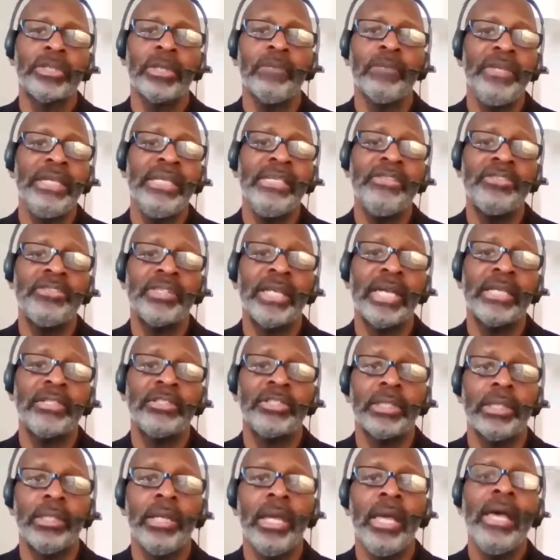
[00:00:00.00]
of each
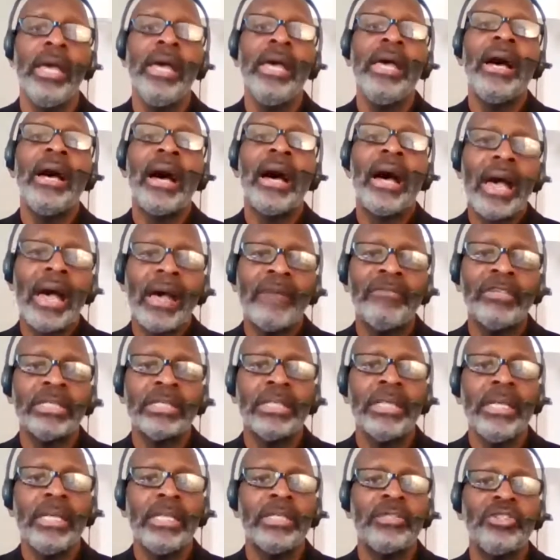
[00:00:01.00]
session,
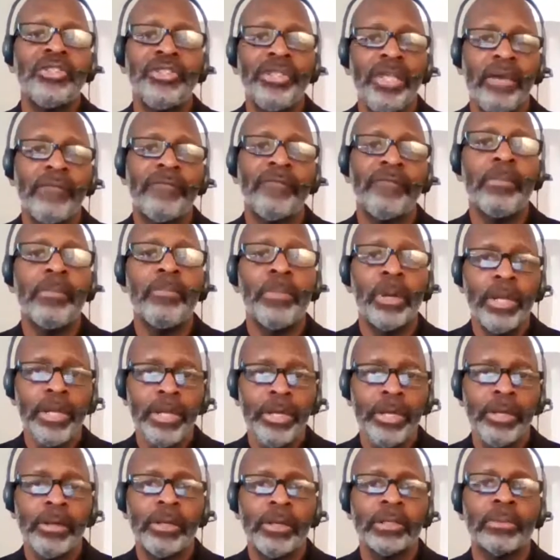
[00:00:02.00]
obviously it's different, but
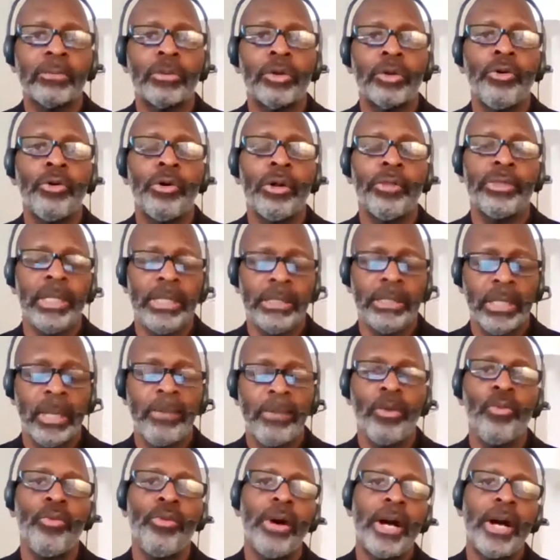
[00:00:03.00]
here are some core things.
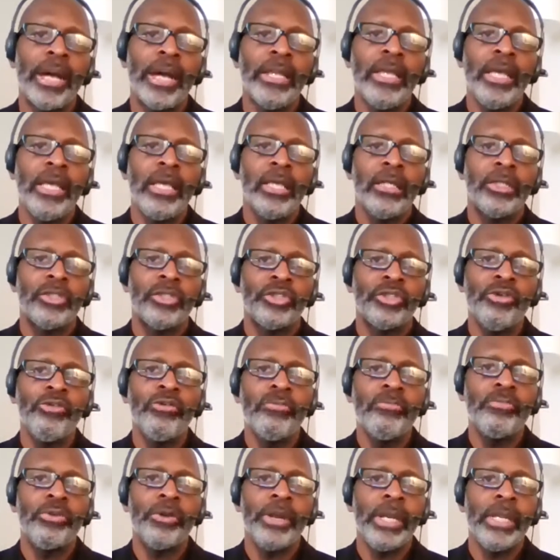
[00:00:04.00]
Number one, the
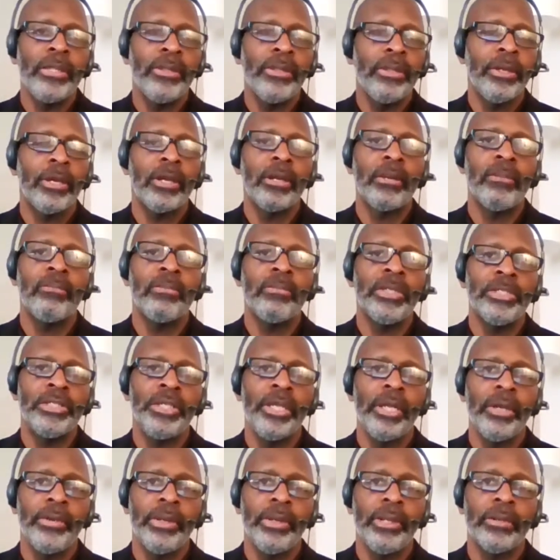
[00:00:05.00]
student bring their
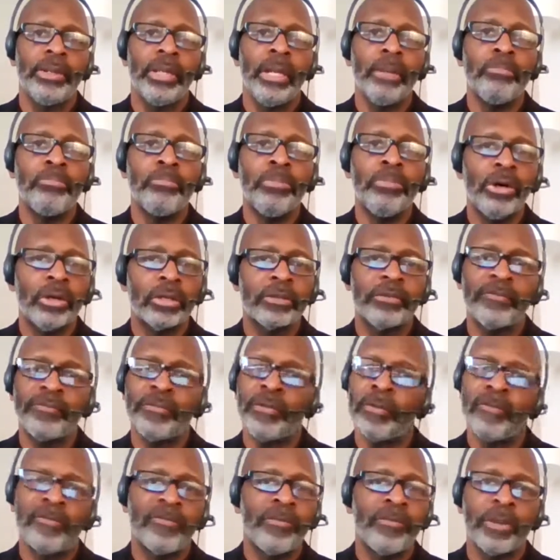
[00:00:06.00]
material, their books
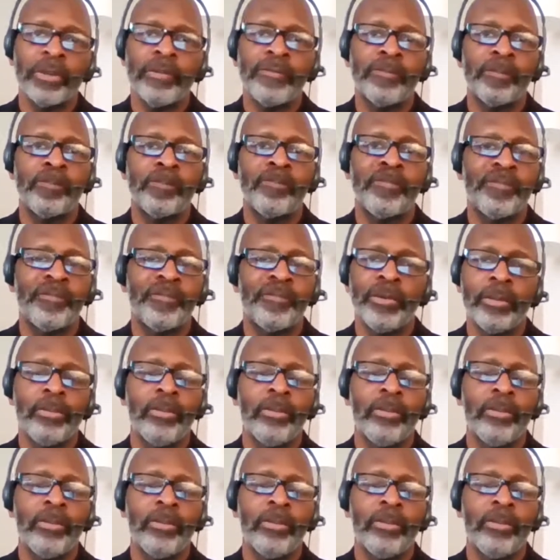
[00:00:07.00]
for the